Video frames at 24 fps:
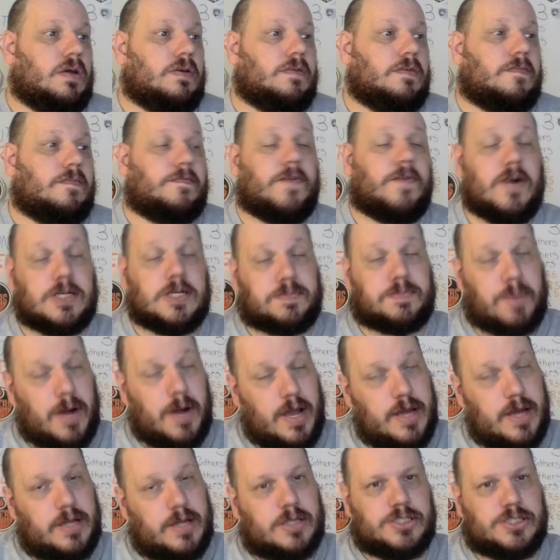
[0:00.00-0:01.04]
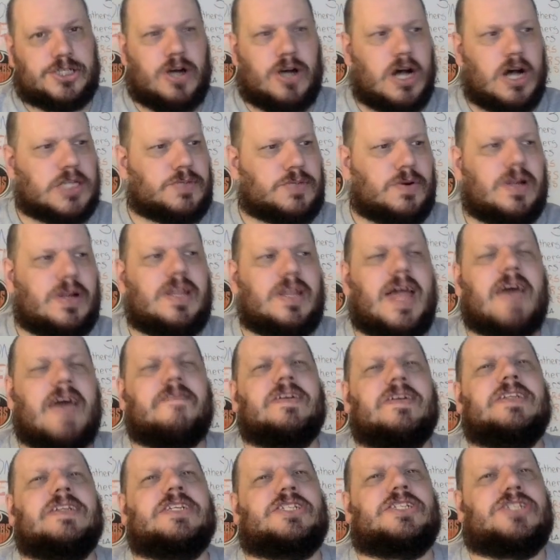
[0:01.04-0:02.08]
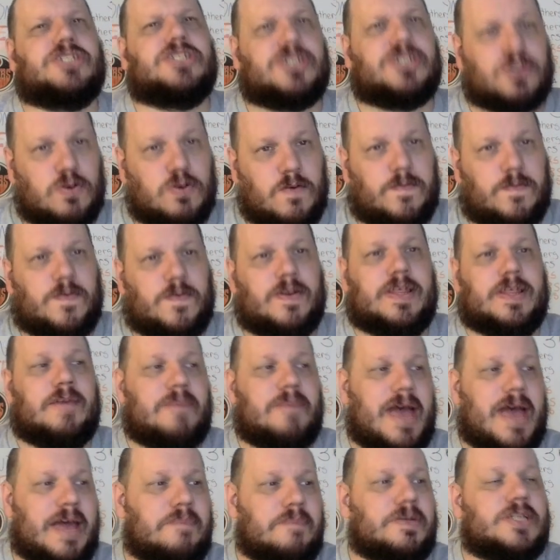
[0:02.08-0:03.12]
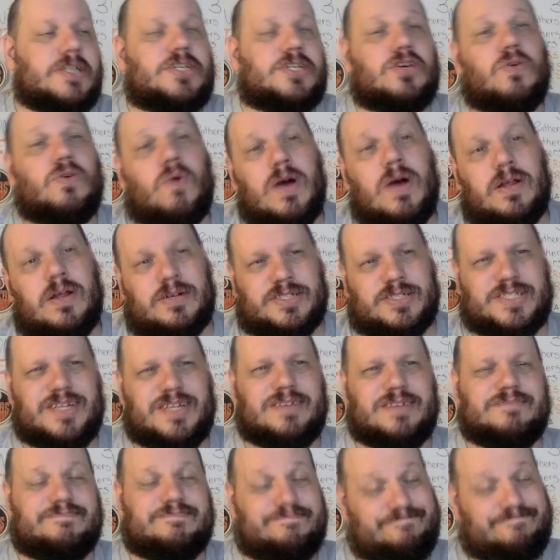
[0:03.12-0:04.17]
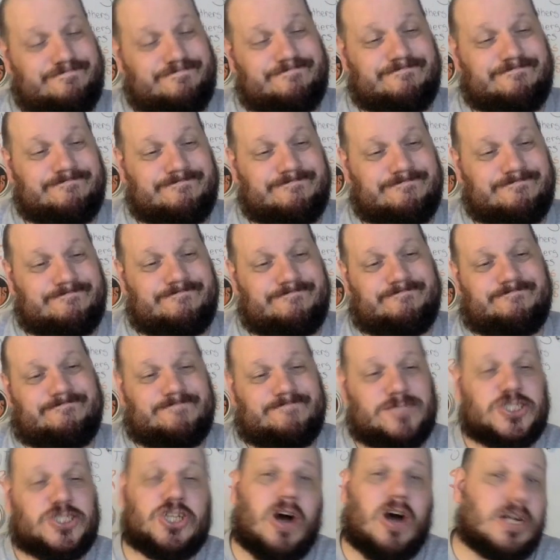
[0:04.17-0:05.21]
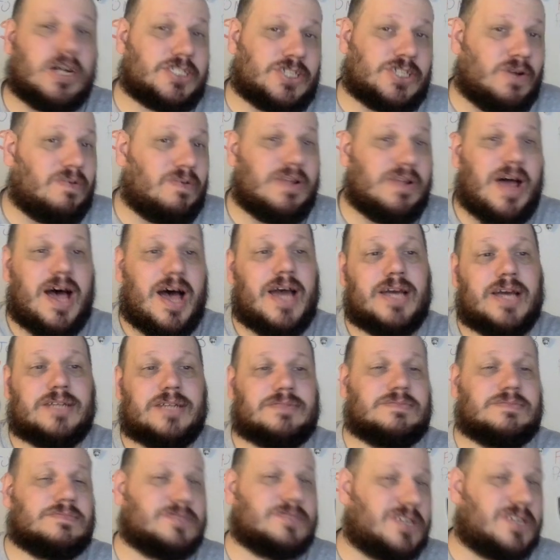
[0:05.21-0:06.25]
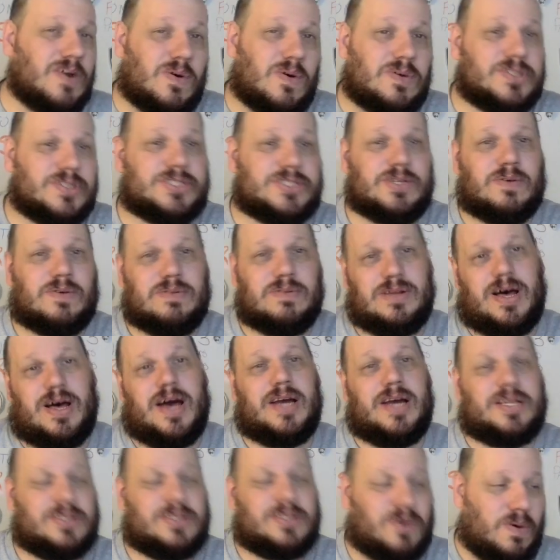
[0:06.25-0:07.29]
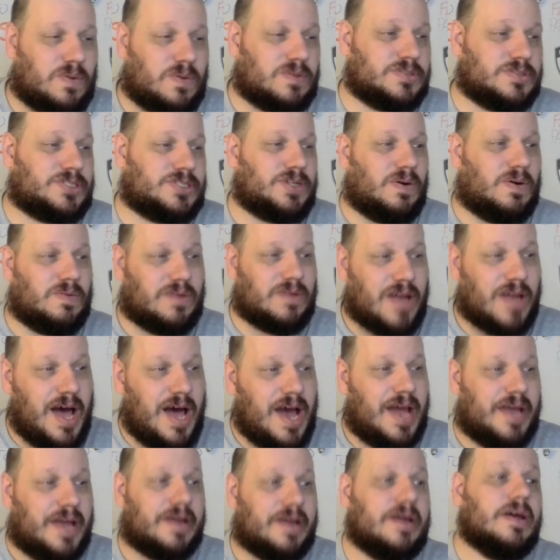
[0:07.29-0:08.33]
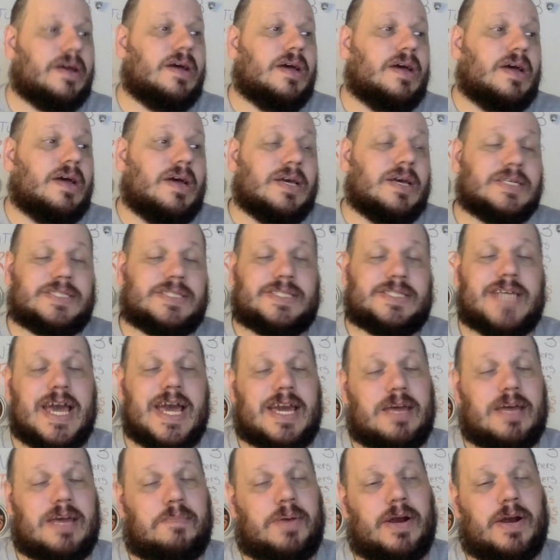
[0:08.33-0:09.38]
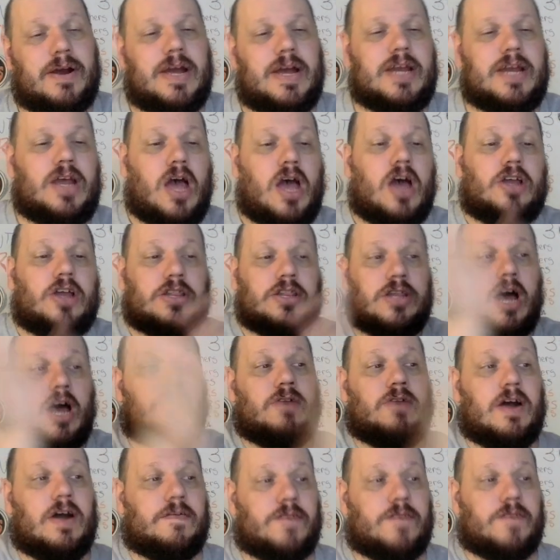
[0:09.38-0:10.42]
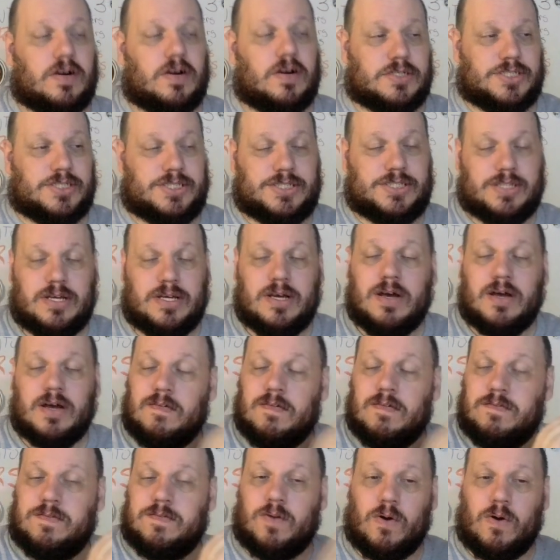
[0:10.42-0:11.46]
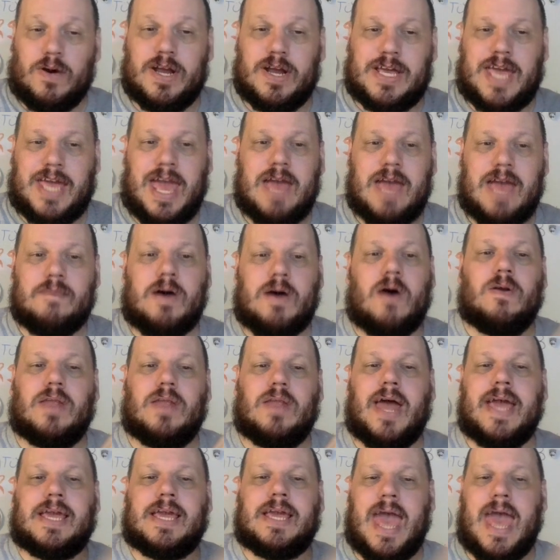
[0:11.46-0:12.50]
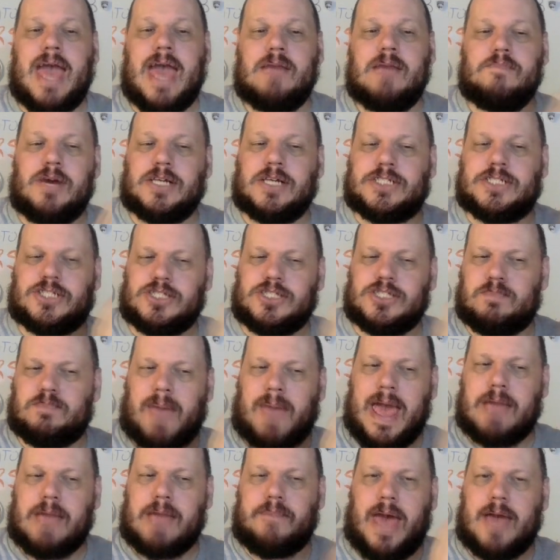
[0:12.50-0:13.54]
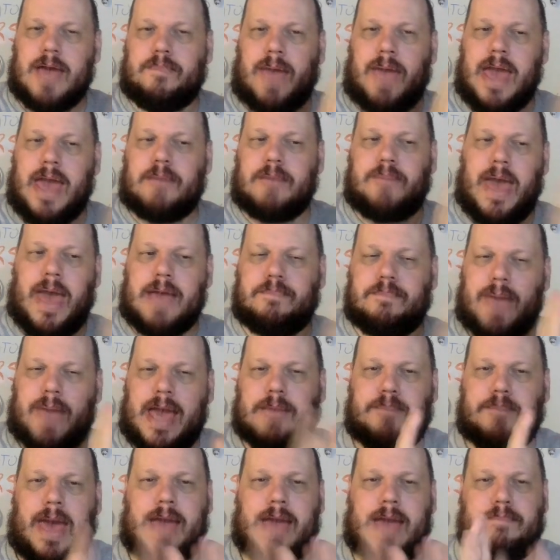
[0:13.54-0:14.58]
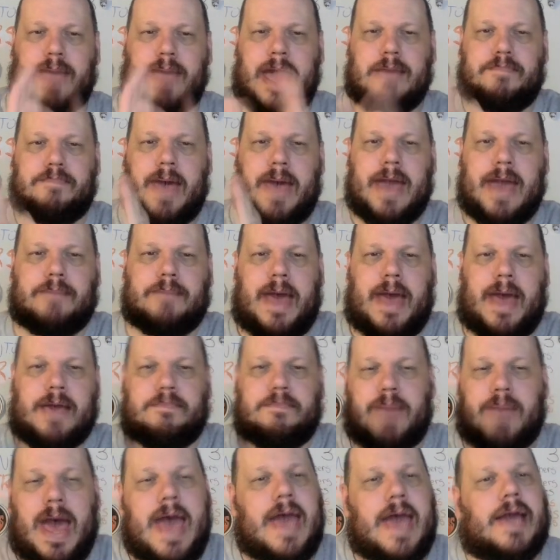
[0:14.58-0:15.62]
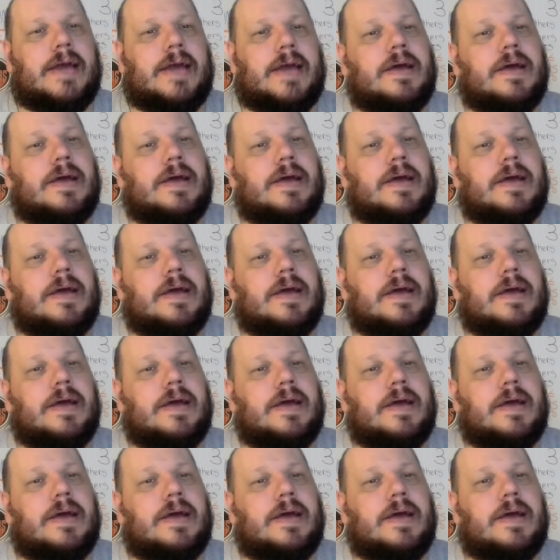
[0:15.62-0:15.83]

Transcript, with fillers: First period, shots were 11 to 2 for them, Edmonton Oilers. Shots don't lie, goals don't lie, totals don't lie. Second period, la reverse. Florida came out like gangbusters. Bang, bang, bang, bang, bang, bang, bang, bang, bang, bang.